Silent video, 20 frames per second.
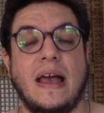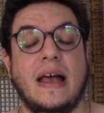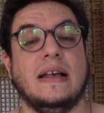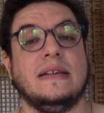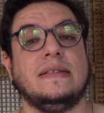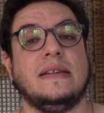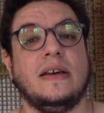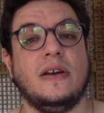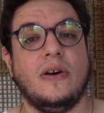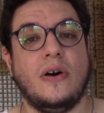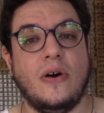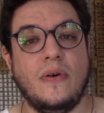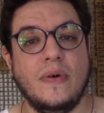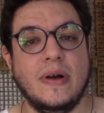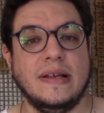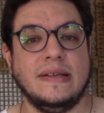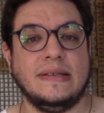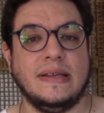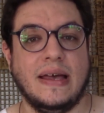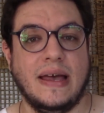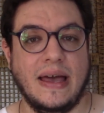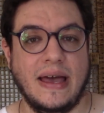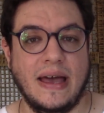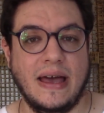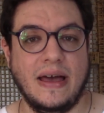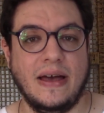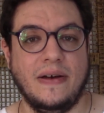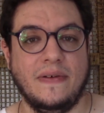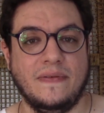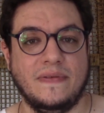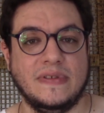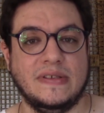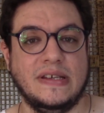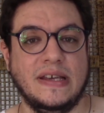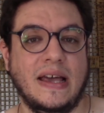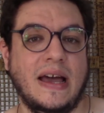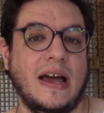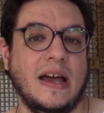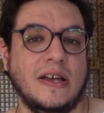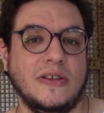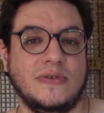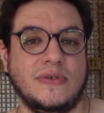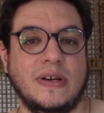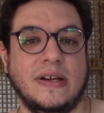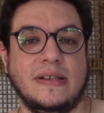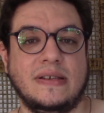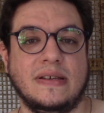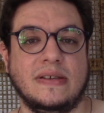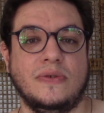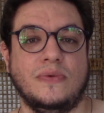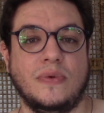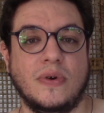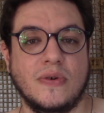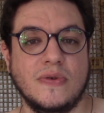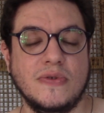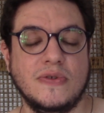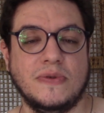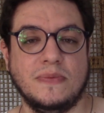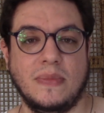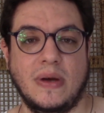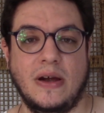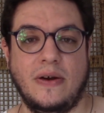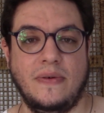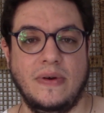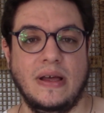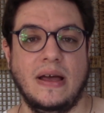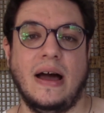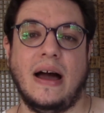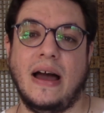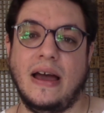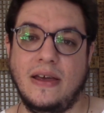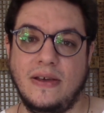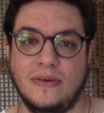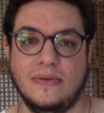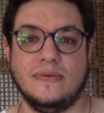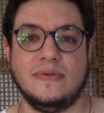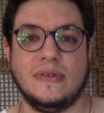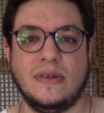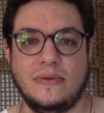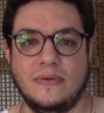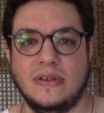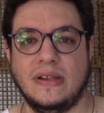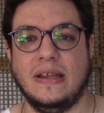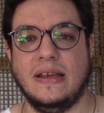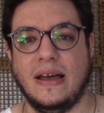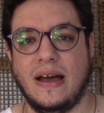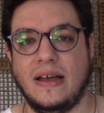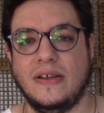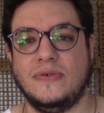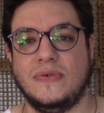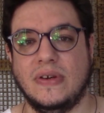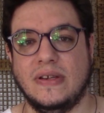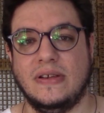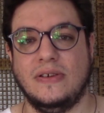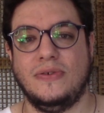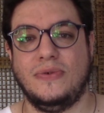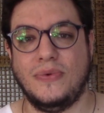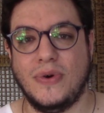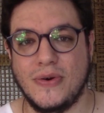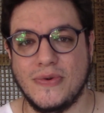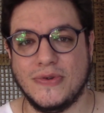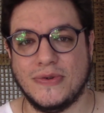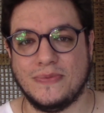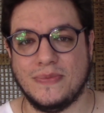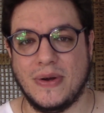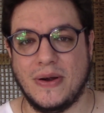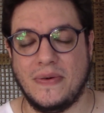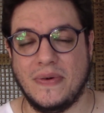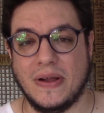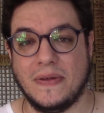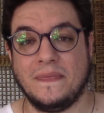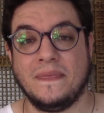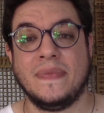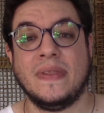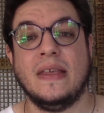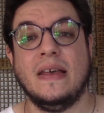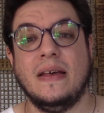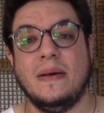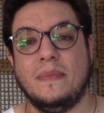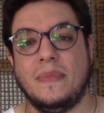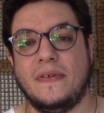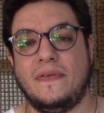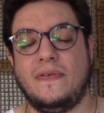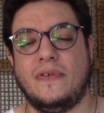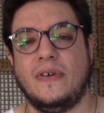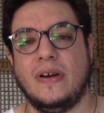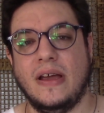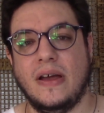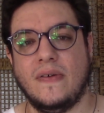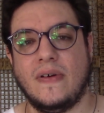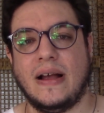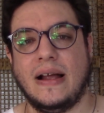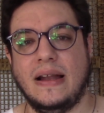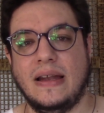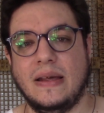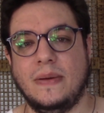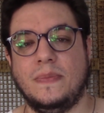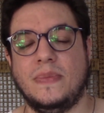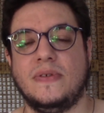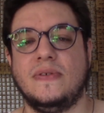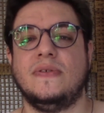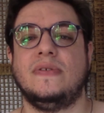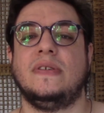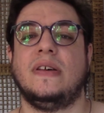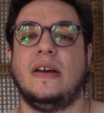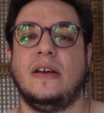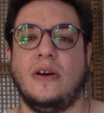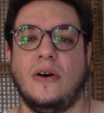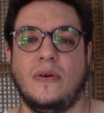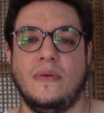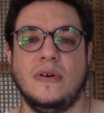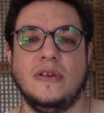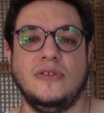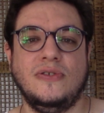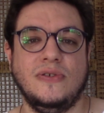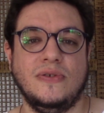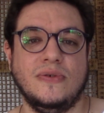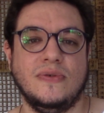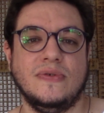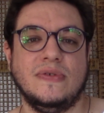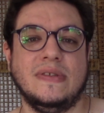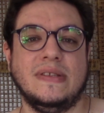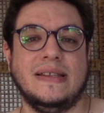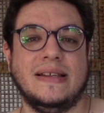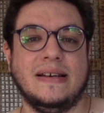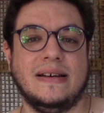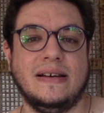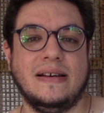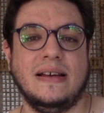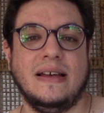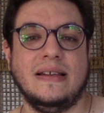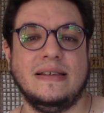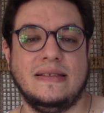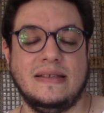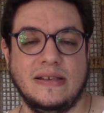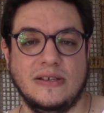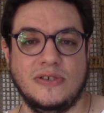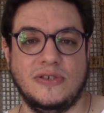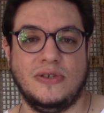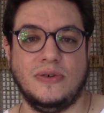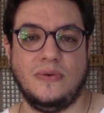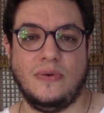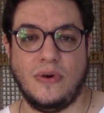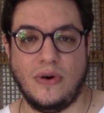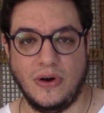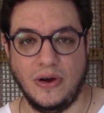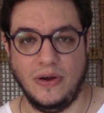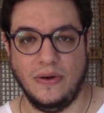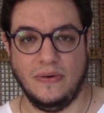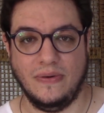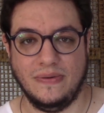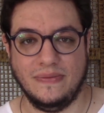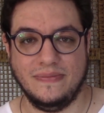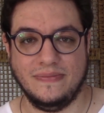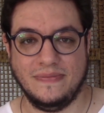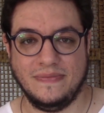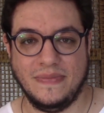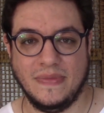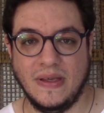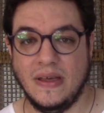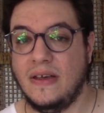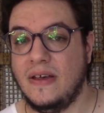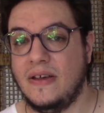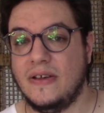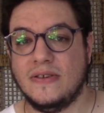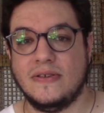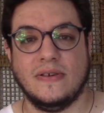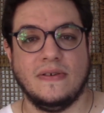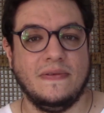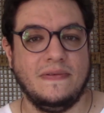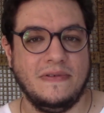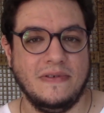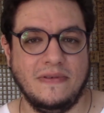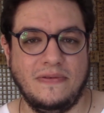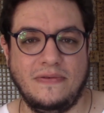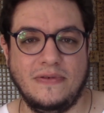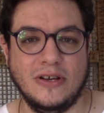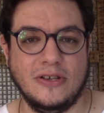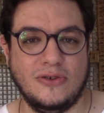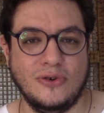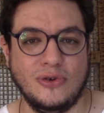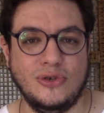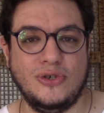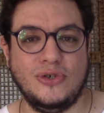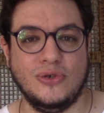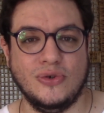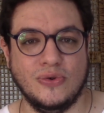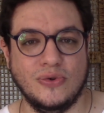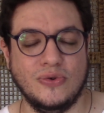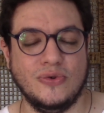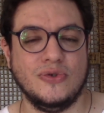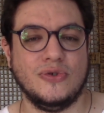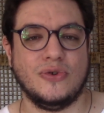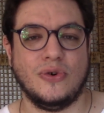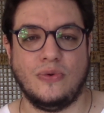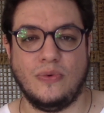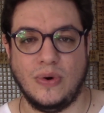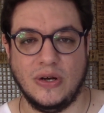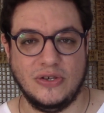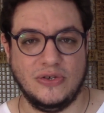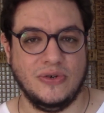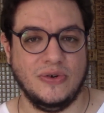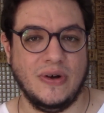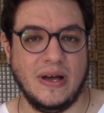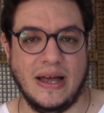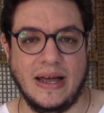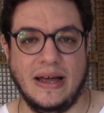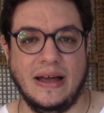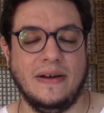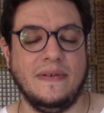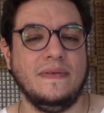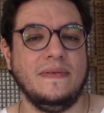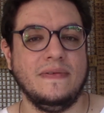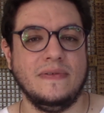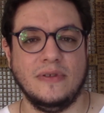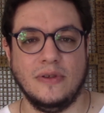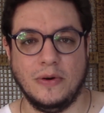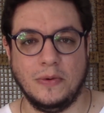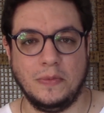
As I always have dehydrated rosemary, I use the dehydrated rosemary. But for eucalyptus, I always use the essential oil. So feel free to choose or what you have, no